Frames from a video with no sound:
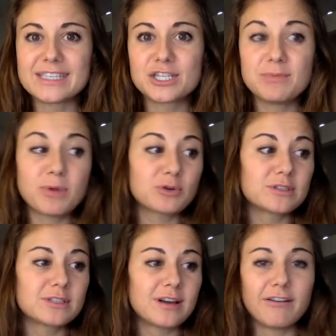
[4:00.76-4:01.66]
she
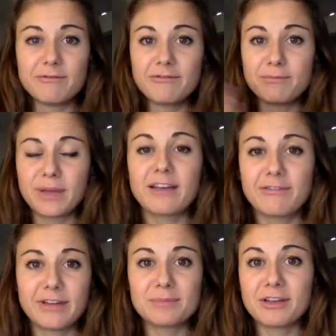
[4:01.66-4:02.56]
posts a big
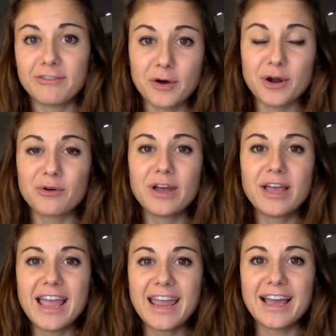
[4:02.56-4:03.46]
family photo,
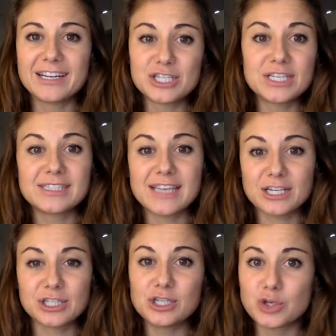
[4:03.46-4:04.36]
and she's
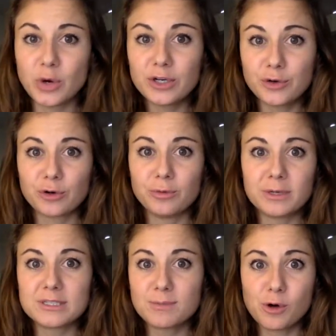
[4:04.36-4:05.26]
actually joined a group, a
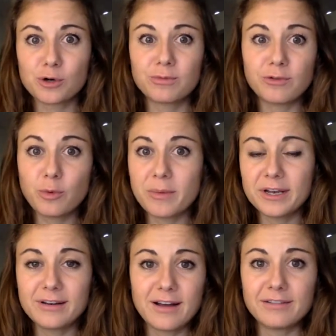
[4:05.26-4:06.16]
support group for
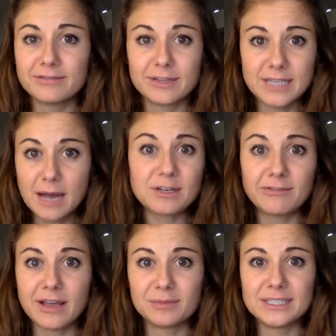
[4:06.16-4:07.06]
women of adopted
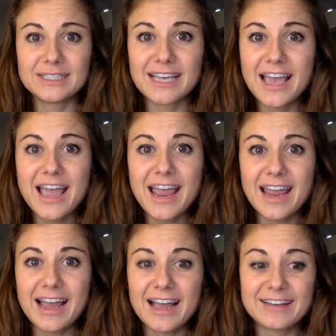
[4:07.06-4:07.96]
families.
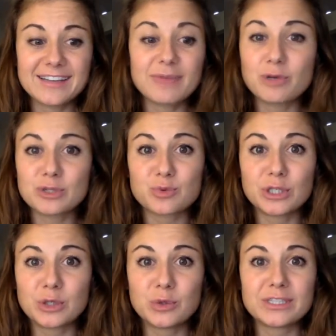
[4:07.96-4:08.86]
And what's
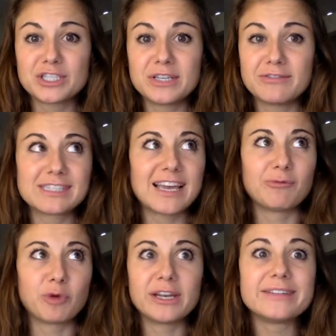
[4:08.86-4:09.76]
really cool is she even said
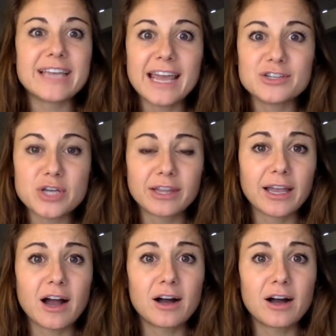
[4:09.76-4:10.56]
within a day she had like